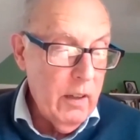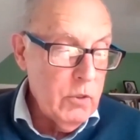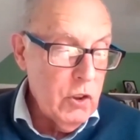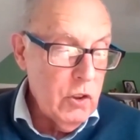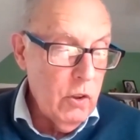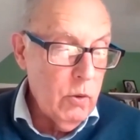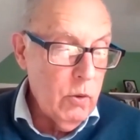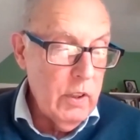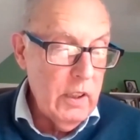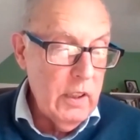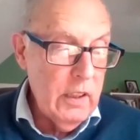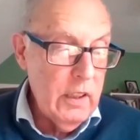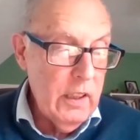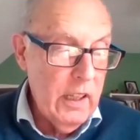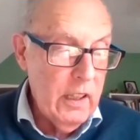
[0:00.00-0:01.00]
So
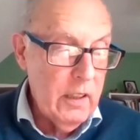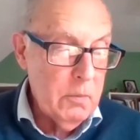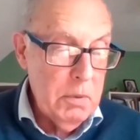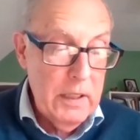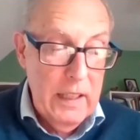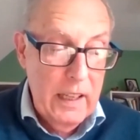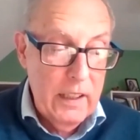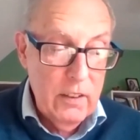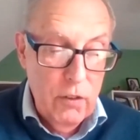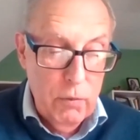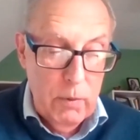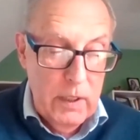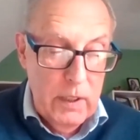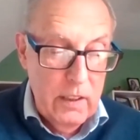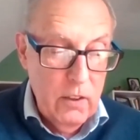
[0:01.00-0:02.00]
the
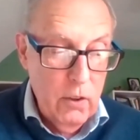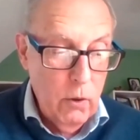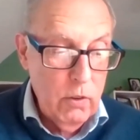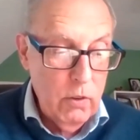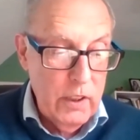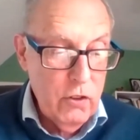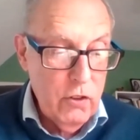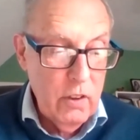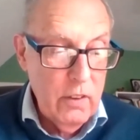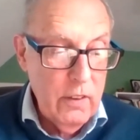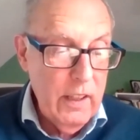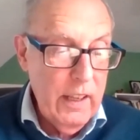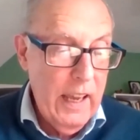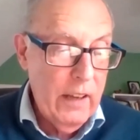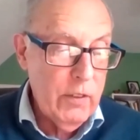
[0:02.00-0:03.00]
PN3
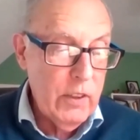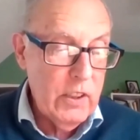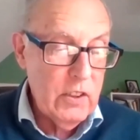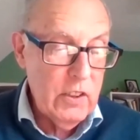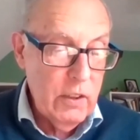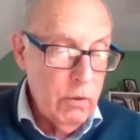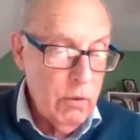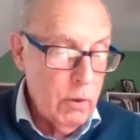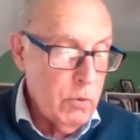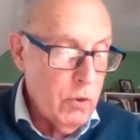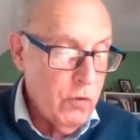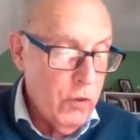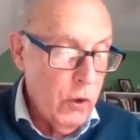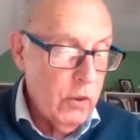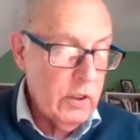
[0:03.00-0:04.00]
Coalition Advocacy Group
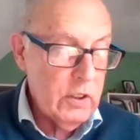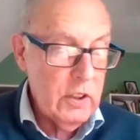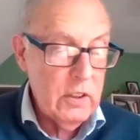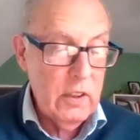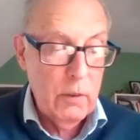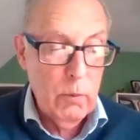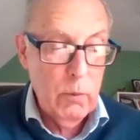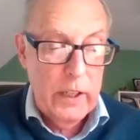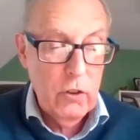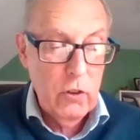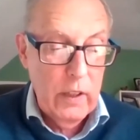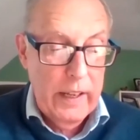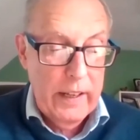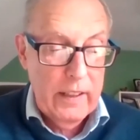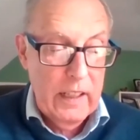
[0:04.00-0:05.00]
focuses on
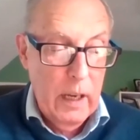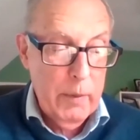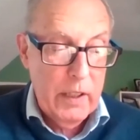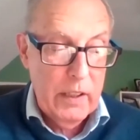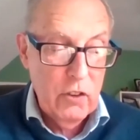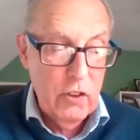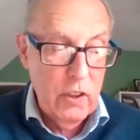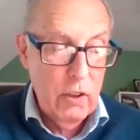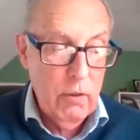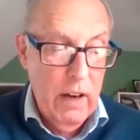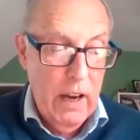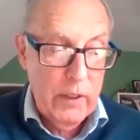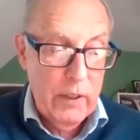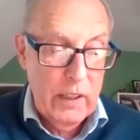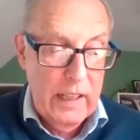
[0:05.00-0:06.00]
racial, economic, and
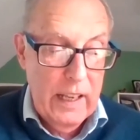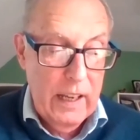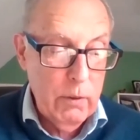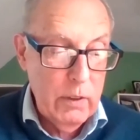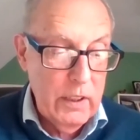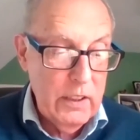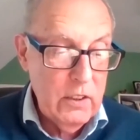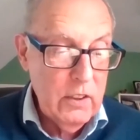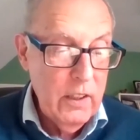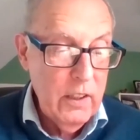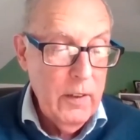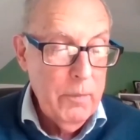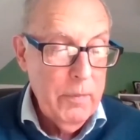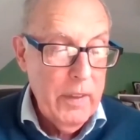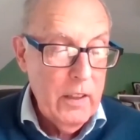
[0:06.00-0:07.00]
geographic inequities,
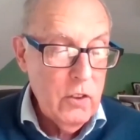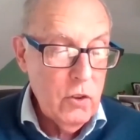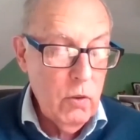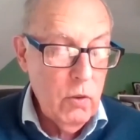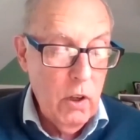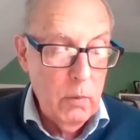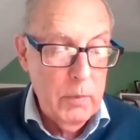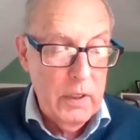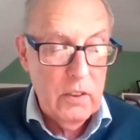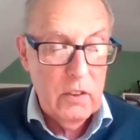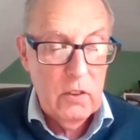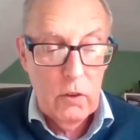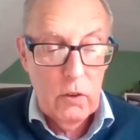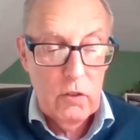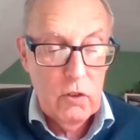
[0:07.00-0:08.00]
so all
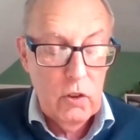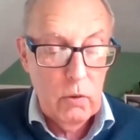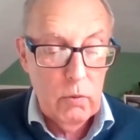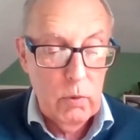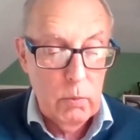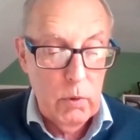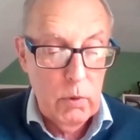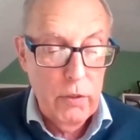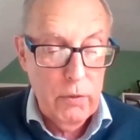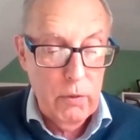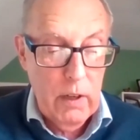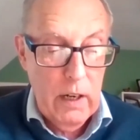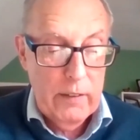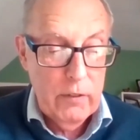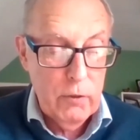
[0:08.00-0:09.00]
Minnesota's children will
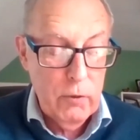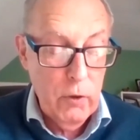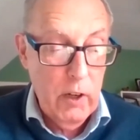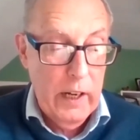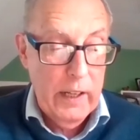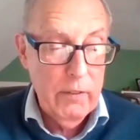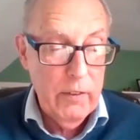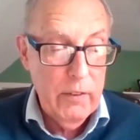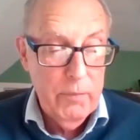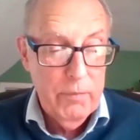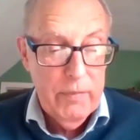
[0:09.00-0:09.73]
thrive.